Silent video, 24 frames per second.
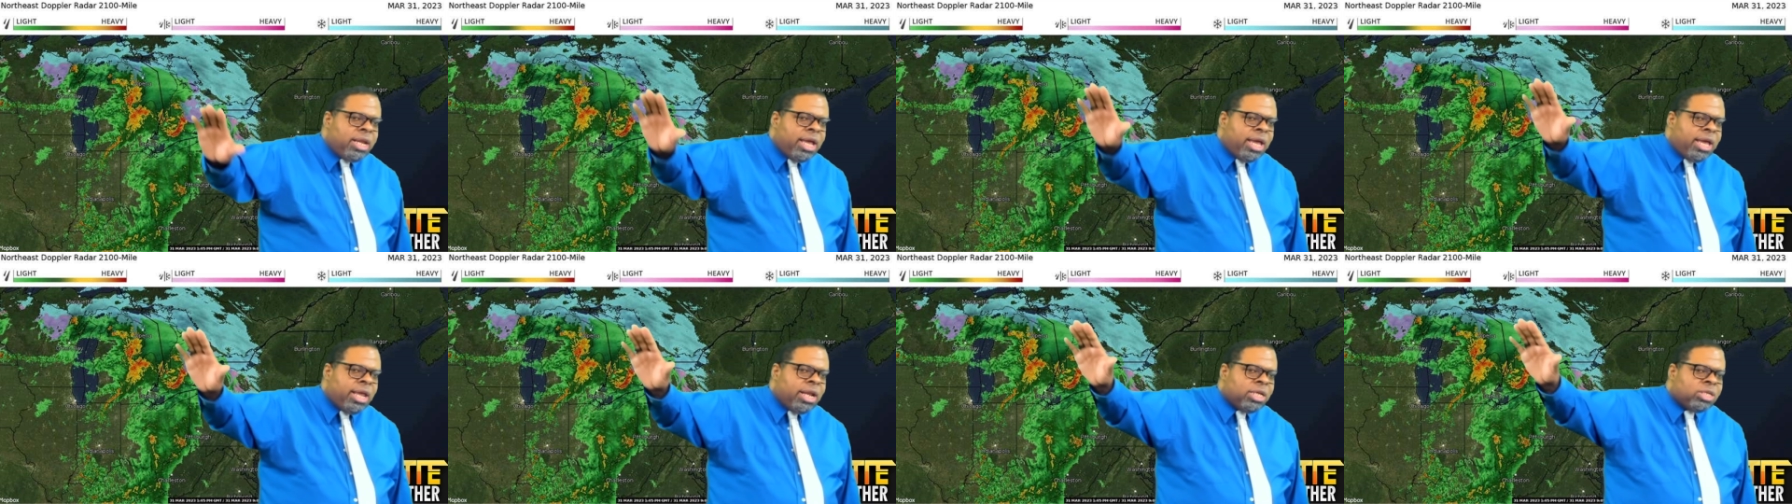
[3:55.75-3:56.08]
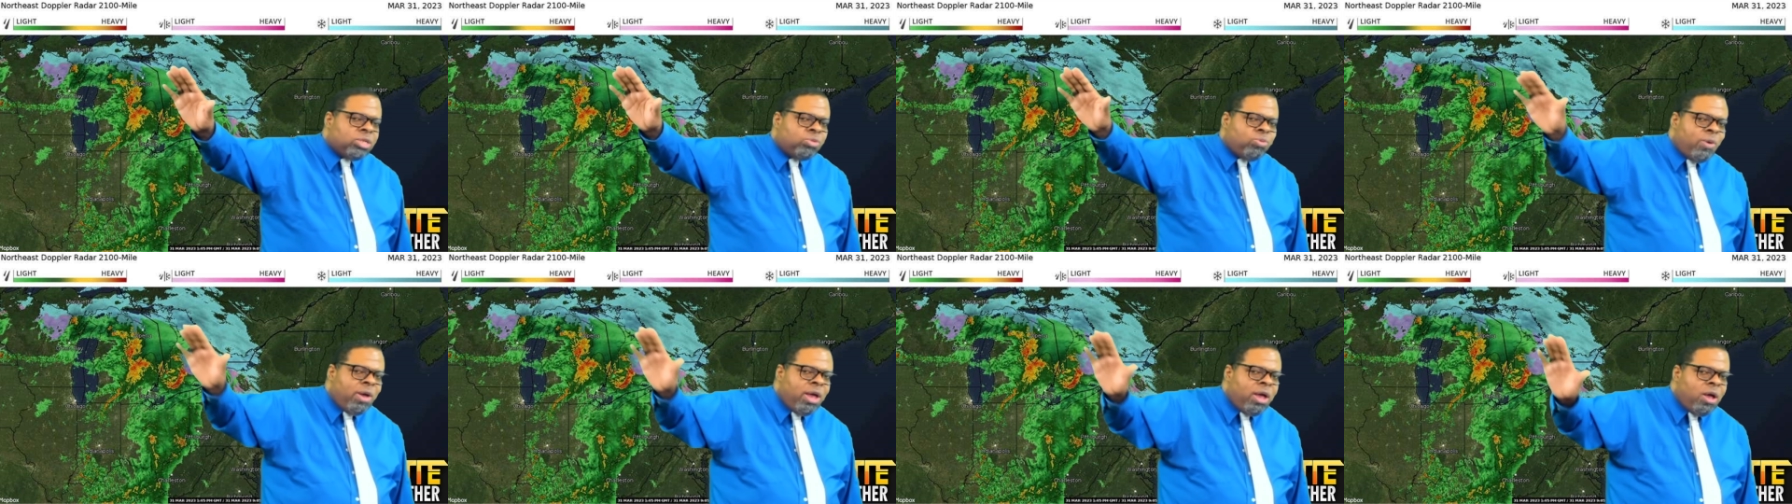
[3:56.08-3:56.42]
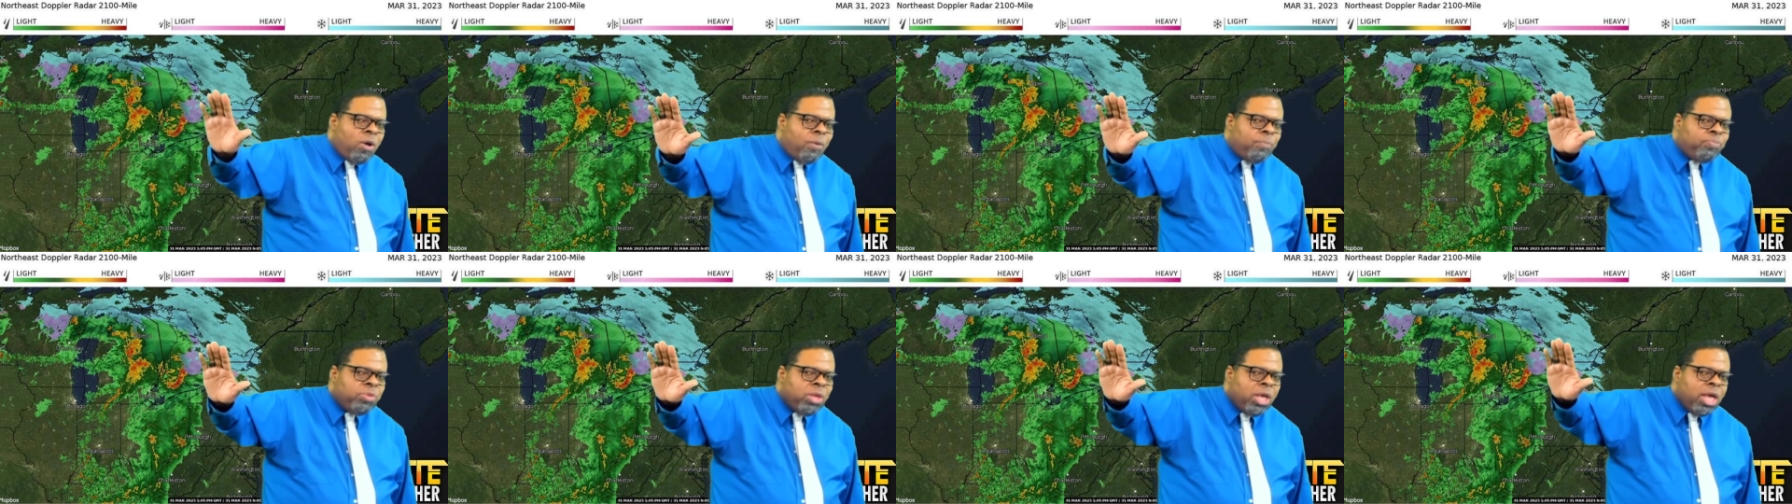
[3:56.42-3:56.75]
in as
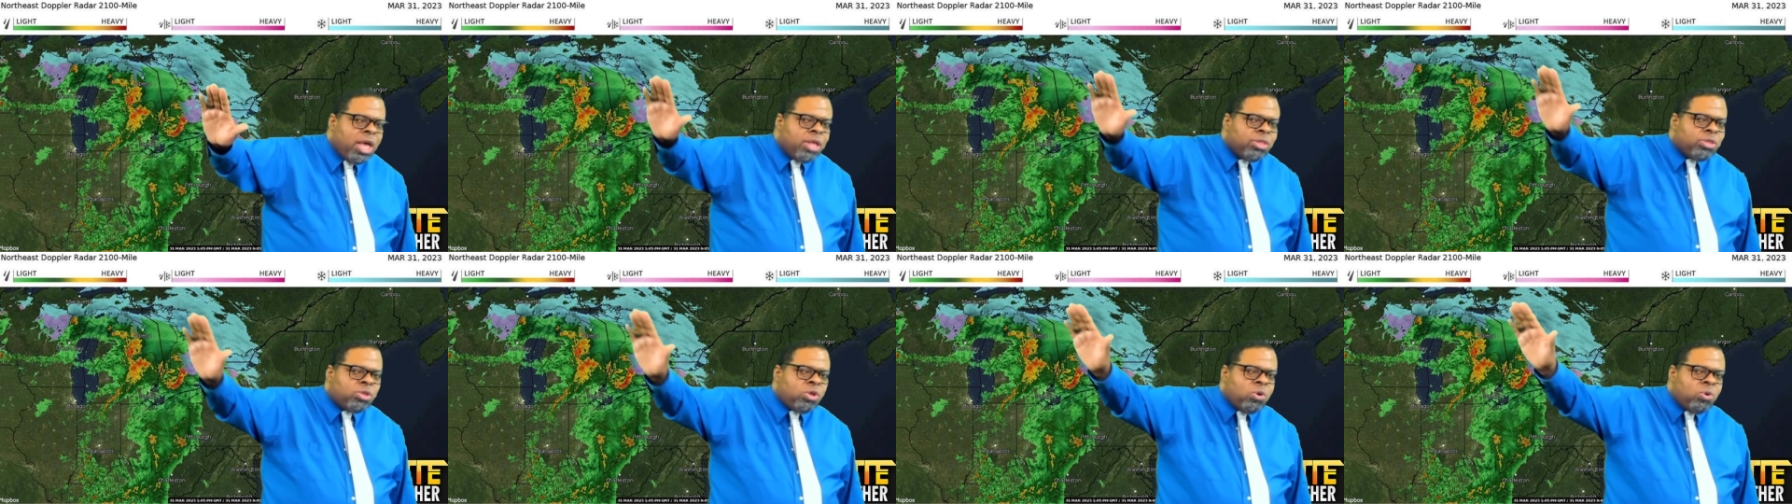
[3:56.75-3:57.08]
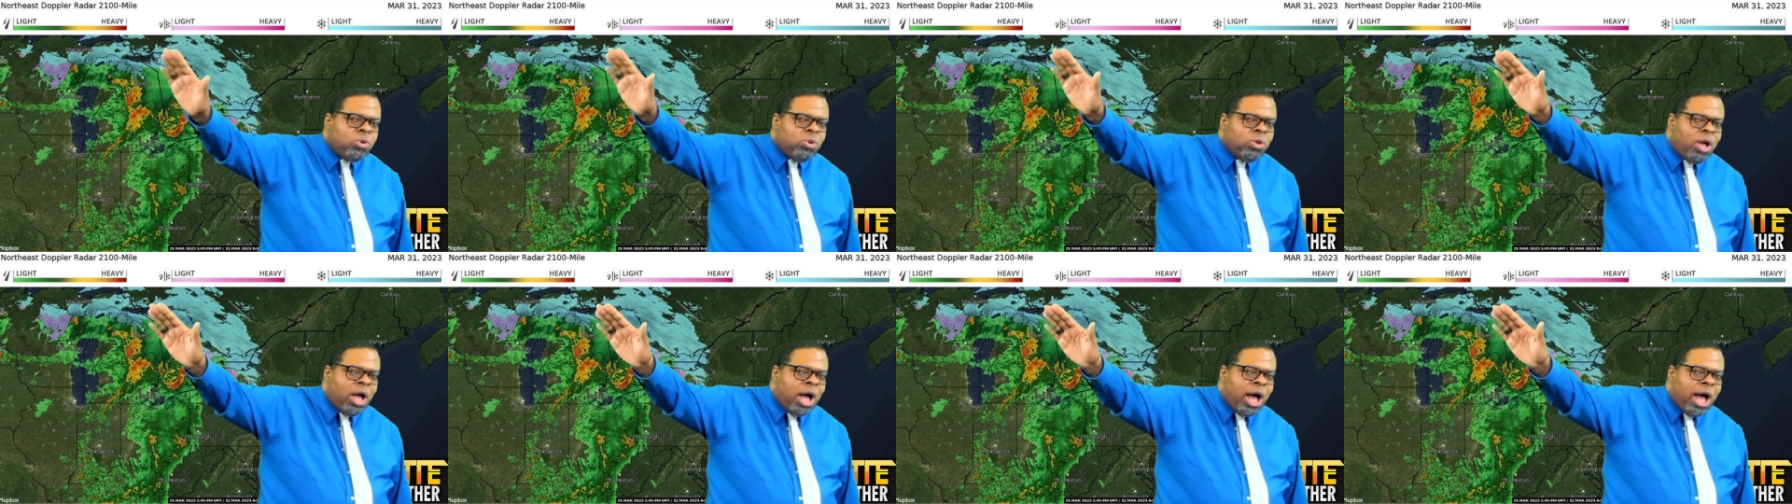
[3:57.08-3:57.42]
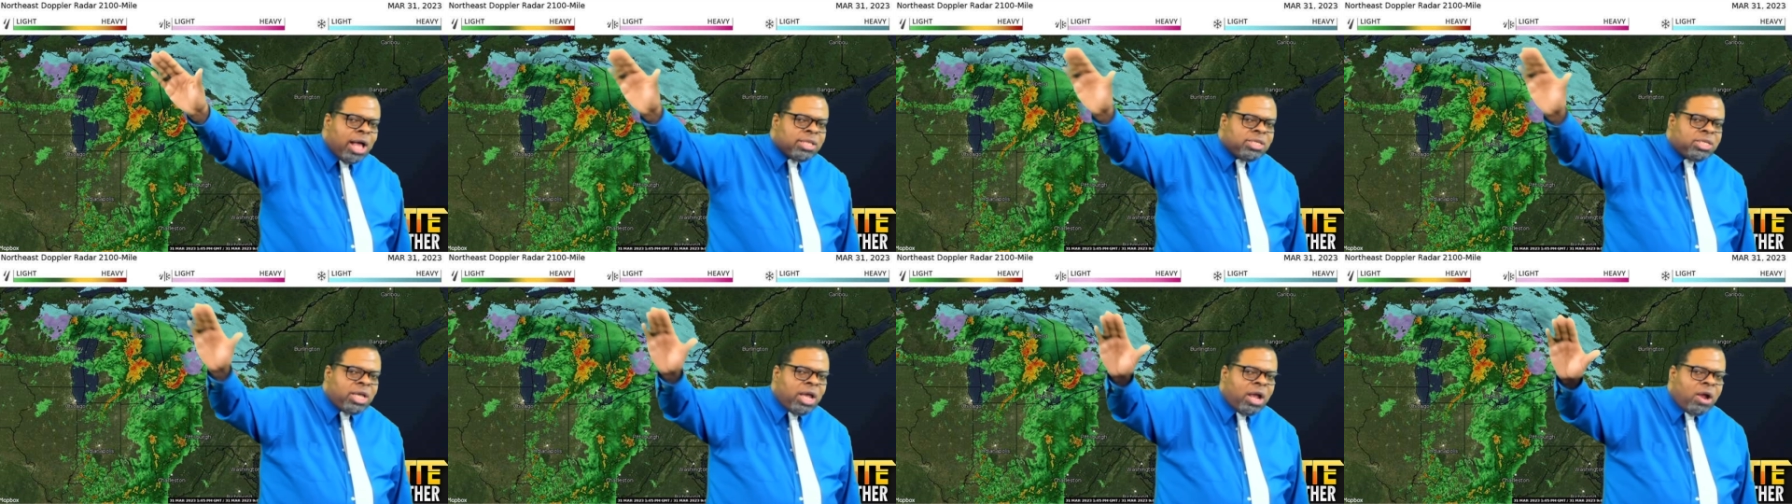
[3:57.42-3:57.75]
well through
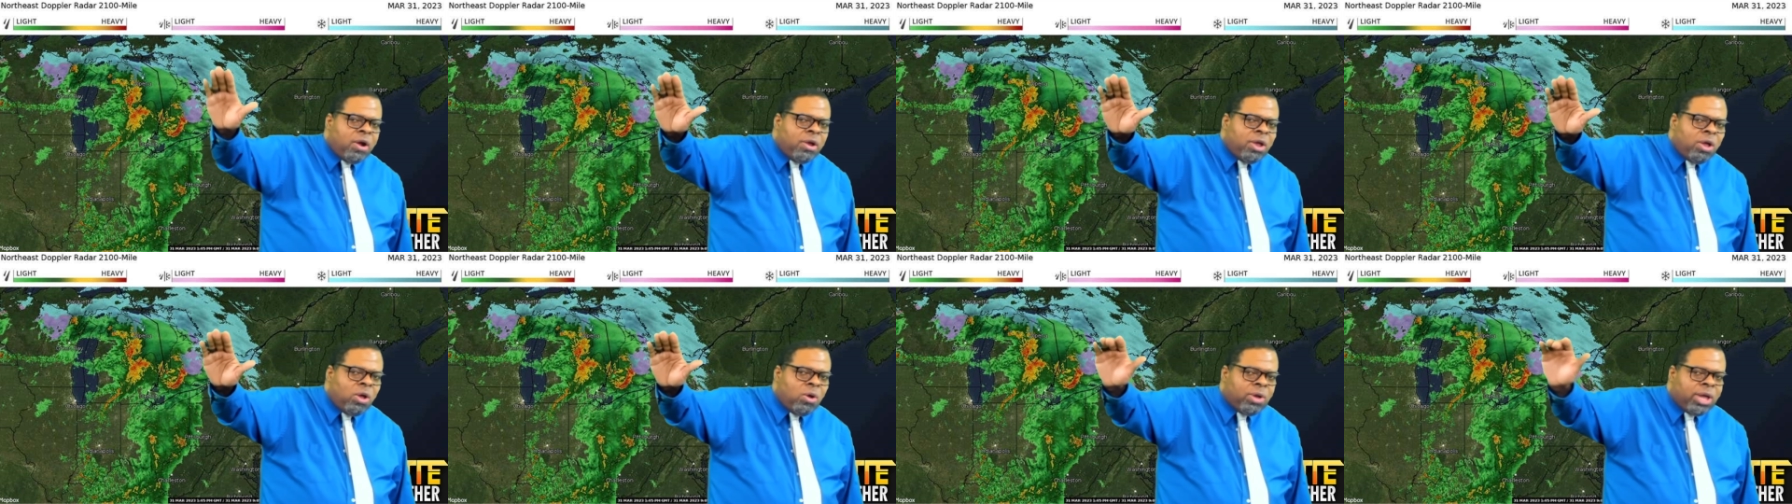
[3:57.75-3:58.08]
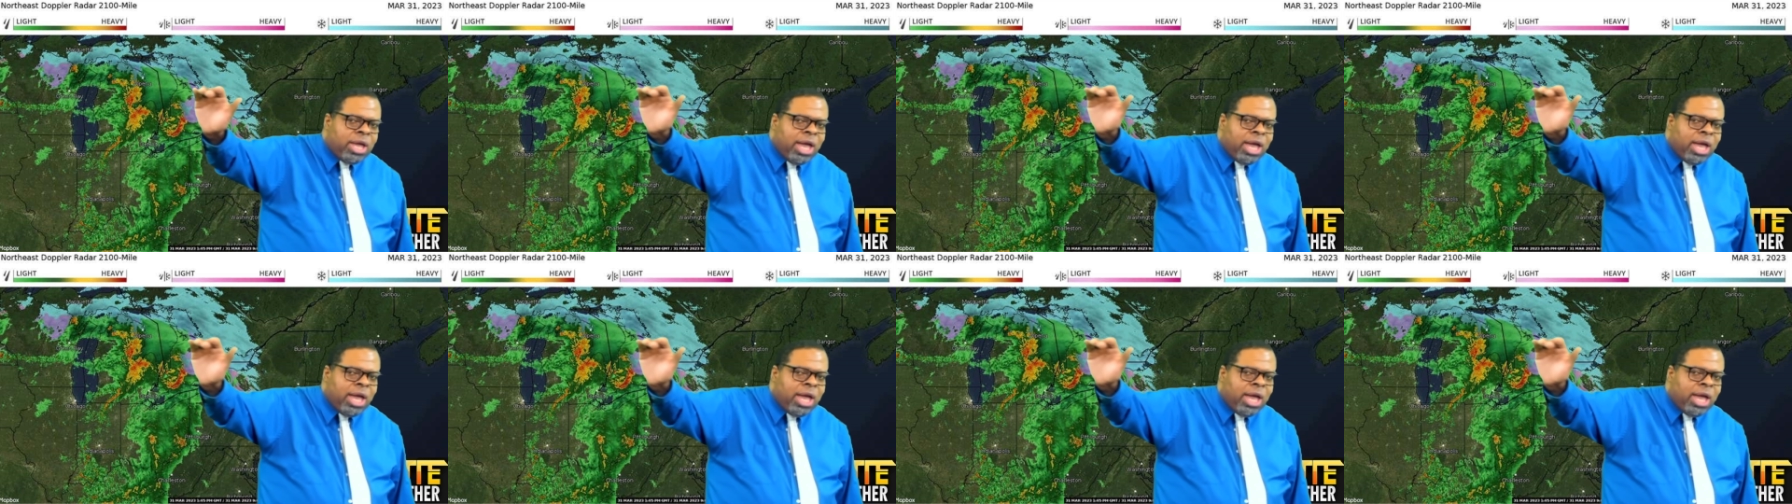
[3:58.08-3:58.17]
Ontario,